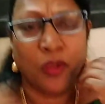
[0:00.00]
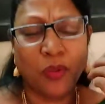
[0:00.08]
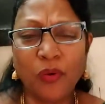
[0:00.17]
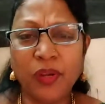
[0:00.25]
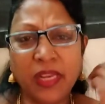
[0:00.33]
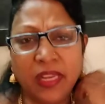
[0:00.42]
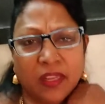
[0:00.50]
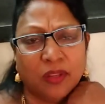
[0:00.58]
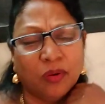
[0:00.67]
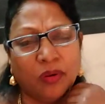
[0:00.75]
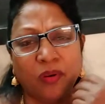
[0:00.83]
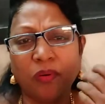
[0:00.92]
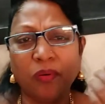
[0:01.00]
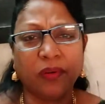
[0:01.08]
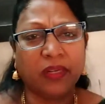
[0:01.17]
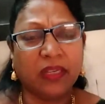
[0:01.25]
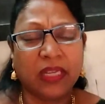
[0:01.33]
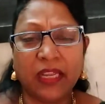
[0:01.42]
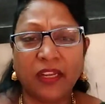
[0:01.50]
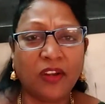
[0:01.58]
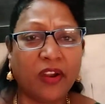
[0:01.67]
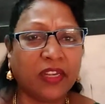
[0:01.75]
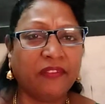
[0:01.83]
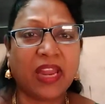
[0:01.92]
you need
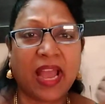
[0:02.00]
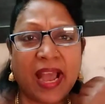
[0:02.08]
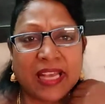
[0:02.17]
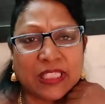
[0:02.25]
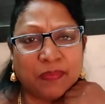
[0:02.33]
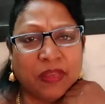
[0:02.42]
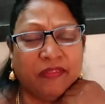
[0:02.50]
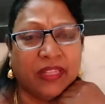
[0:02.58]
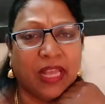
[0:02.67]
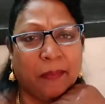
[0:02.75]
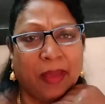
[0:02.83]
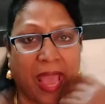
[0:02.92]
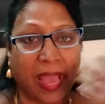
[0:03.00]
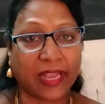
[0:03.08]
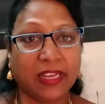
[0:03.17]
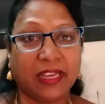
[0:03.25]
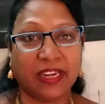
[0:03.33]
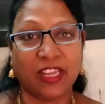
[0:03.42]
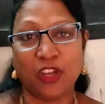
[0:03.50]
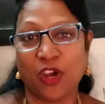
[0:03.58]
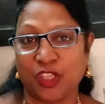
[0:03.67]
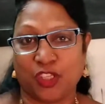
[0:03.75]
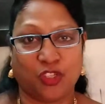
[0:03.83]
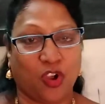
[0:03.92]
not even ask me whether I'm angry
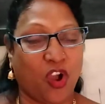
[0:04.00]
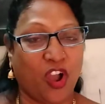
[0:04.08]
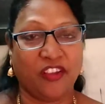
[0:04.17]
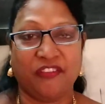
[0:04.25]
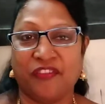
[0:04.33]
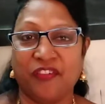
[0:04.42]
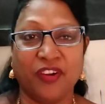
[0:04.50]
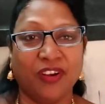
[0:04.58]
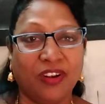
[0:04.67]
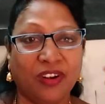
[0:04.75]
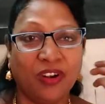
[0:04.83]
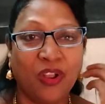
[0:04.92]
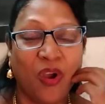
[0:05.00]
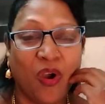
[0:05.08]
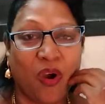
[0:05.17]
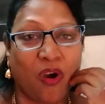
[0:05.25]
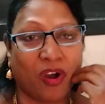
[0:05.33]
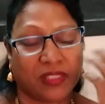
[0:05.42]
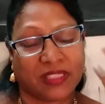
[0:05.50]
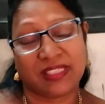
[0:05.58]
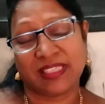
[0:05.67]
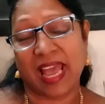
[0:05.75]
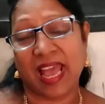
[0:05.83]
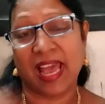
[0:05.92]
or joyful or
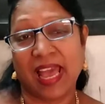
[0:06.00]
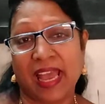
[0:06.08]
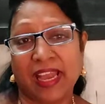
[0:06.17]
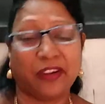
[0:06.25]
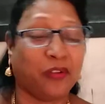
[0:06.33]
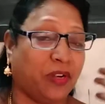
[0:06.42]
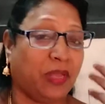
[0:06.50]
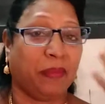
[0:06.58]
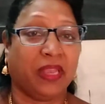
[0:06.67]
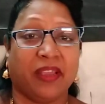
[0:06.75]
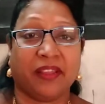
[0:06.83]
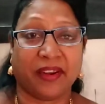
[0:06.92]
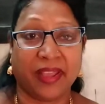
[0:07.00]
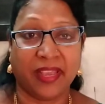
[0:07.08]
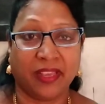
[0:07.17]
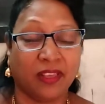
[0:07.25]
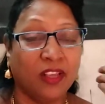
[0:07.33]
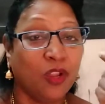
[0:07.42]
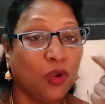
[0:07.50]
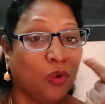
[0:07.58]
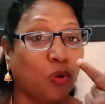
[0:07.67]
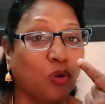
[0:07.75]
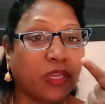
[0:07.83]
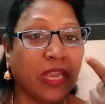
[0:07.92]
sad or I'm crying.
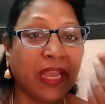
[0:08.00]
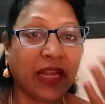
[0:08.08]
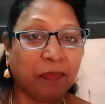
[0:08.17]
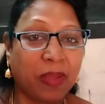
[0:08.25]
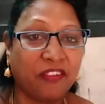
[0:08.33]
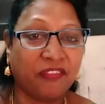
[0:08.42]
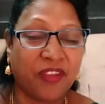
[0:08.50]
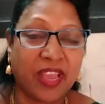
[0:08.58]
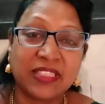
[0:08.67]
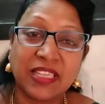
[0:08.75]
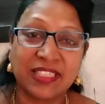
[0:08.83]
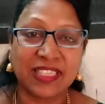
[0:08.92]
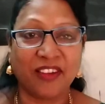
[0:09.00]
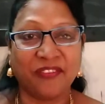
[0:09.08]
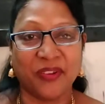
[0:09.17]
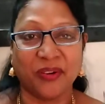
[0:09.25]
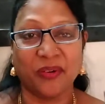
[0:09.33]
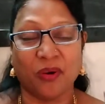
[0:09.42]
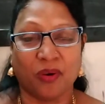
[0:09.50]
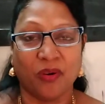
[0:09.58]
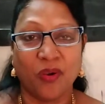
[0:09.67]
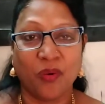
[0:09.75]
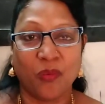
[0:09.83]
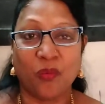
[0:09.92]
Looking at my face itself, you'll
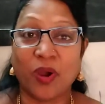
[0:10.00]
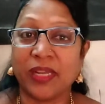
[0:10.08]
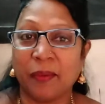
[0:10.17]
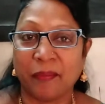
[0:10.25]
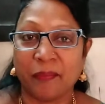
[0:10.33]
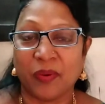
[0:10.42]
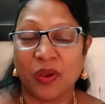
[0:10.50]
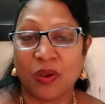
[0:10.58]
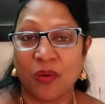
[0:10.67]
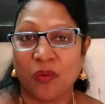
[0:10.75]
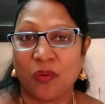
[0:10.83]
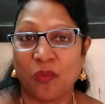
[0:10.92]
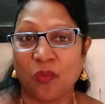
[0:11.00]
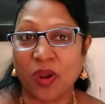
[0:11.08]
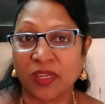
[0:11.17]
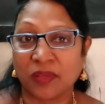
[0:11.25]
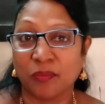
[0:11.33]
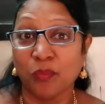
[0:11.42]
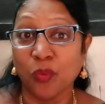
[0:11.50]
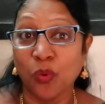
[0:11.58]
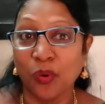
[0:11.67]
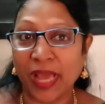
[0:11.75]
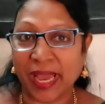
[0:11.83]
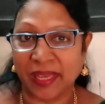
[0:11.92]
know what
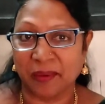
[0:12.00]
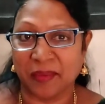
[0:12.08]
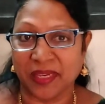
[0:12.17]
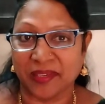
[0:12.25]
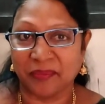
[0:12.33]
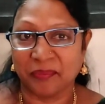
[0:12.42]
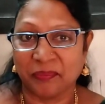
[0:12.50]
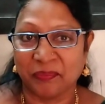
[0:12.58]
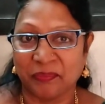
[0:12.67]
mood I am in.